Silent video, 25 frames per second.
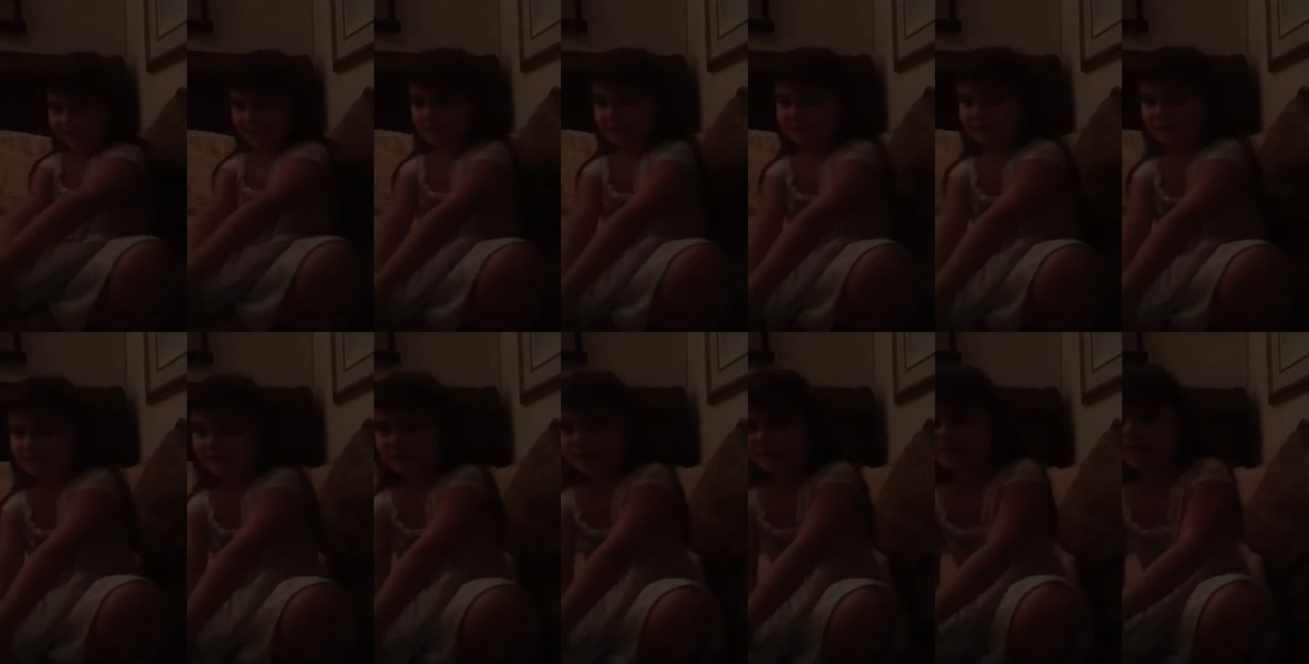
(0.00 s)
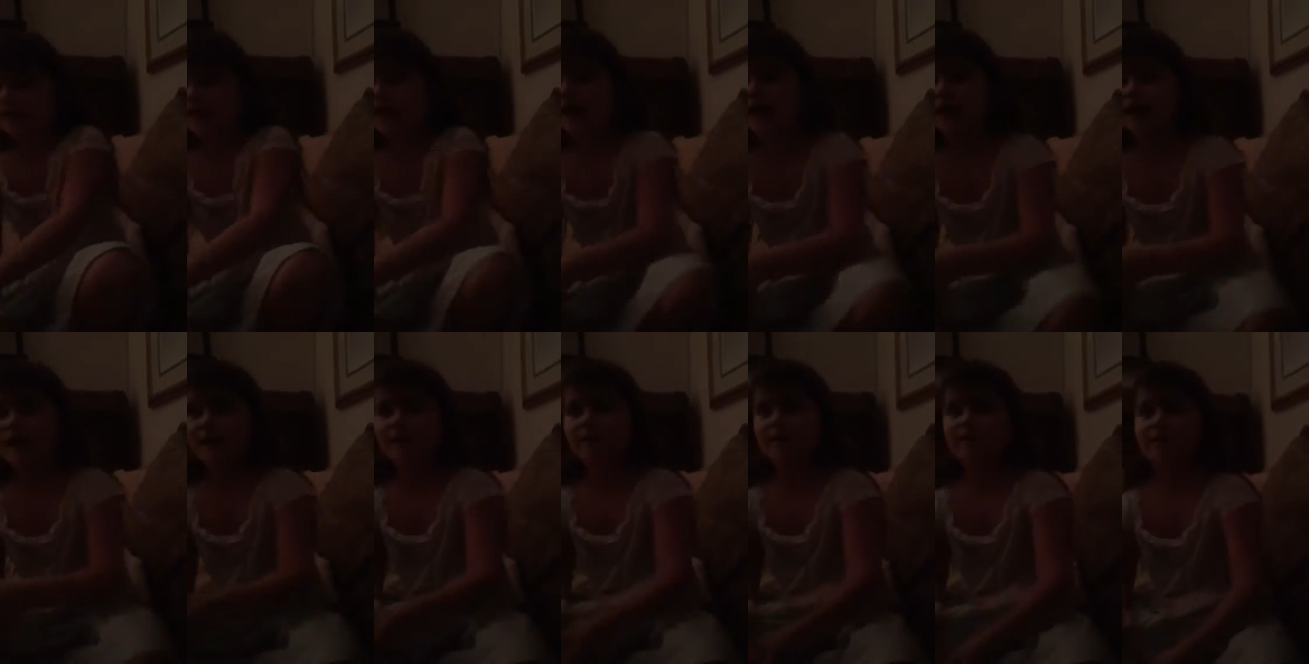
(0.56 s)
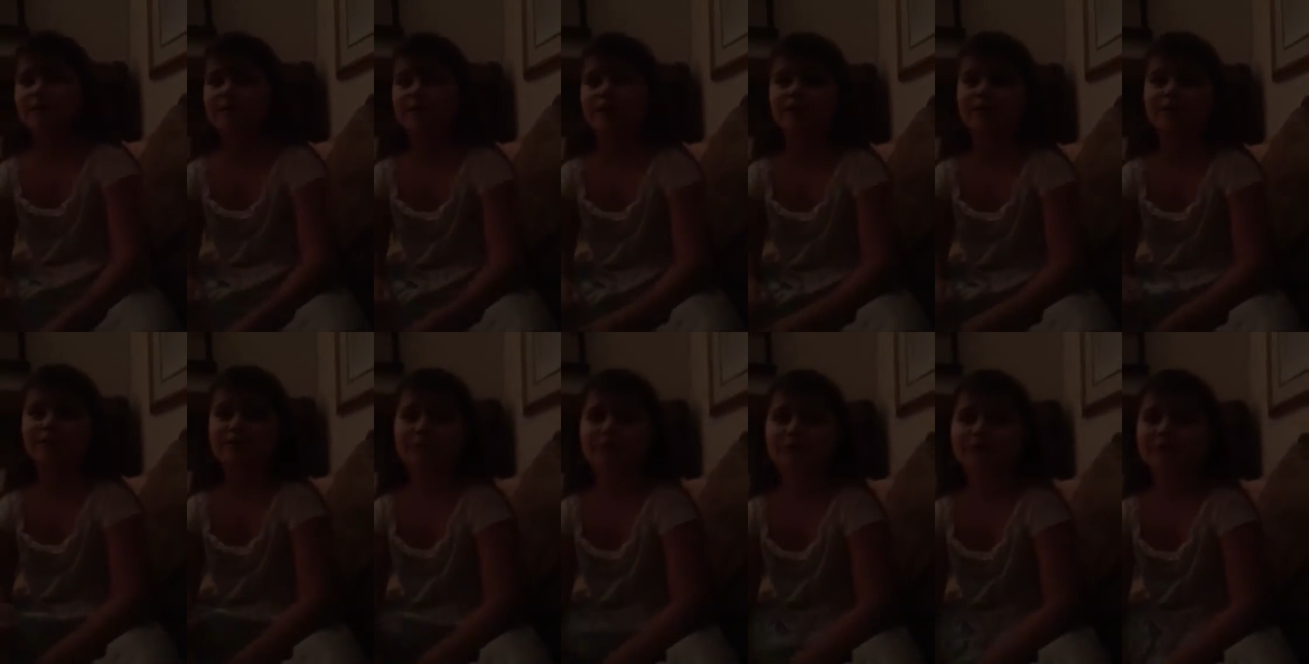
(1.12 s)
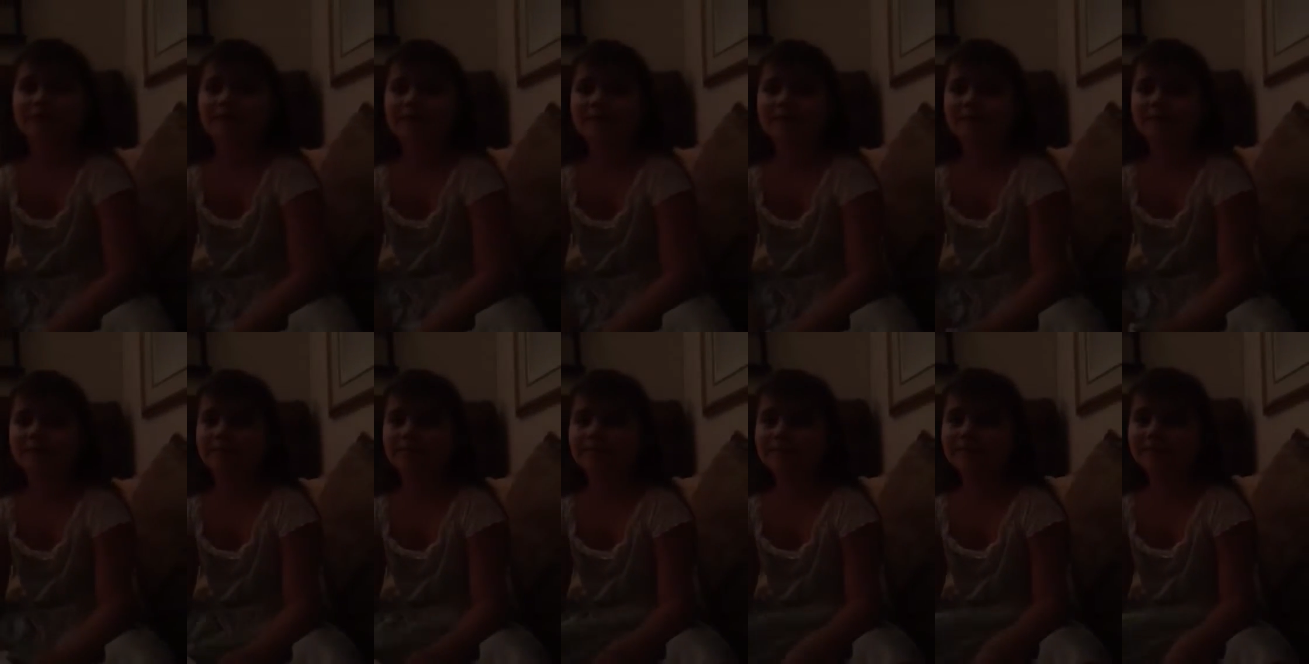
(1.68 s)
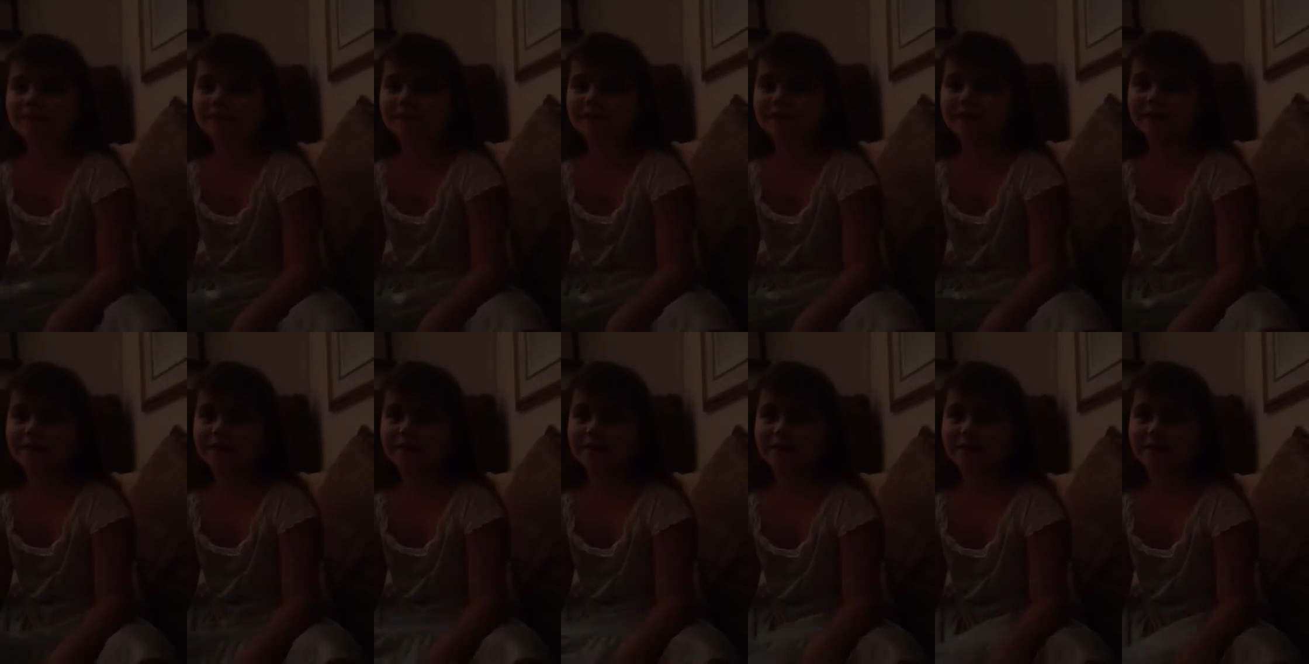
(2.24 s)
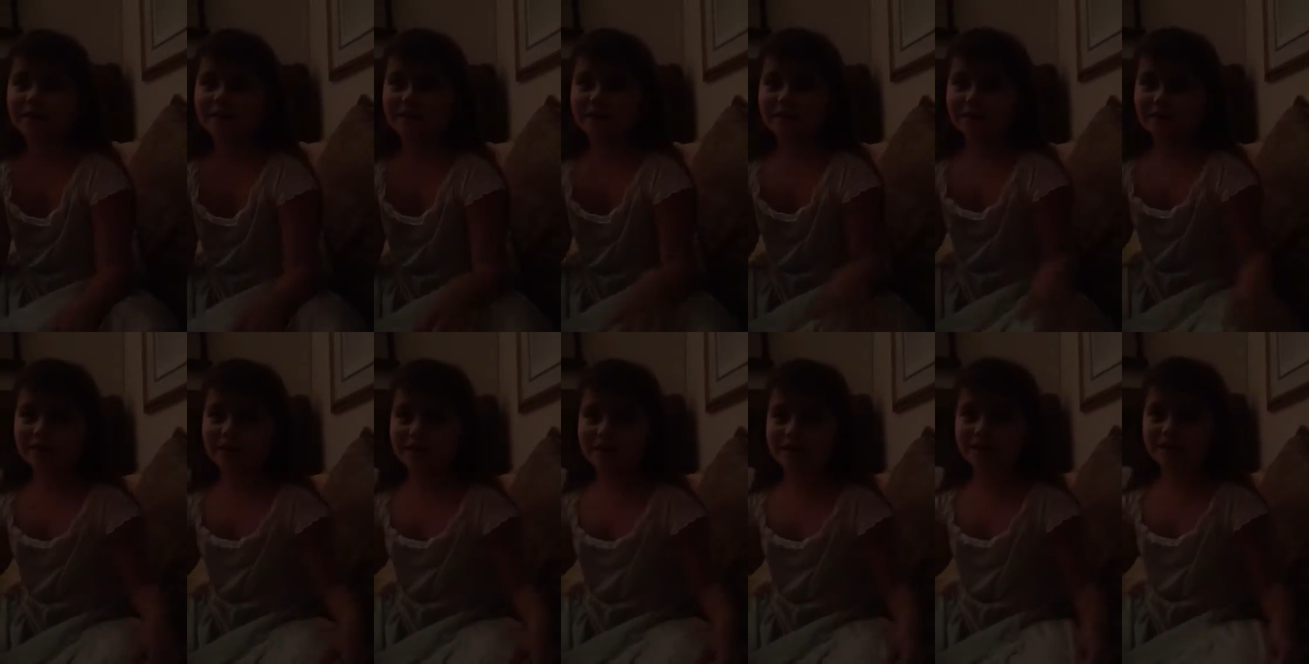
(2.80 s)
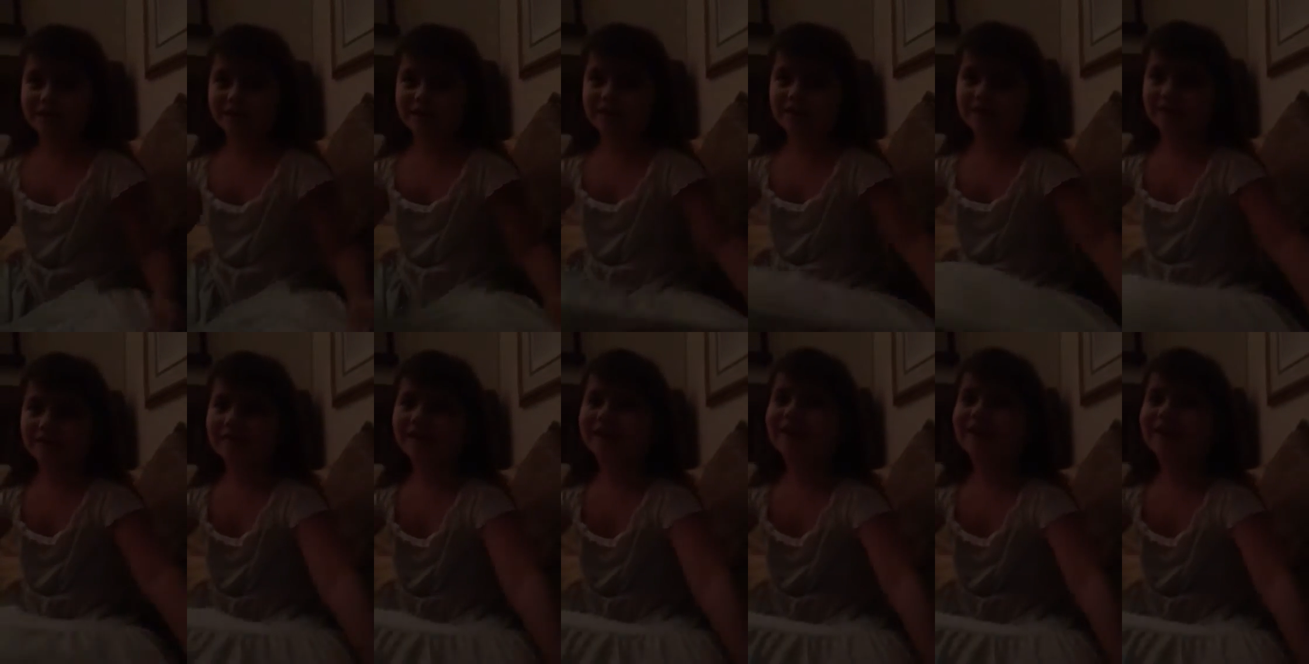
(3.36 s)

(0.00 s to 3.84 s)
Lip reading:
Nobody's mouth can be seen.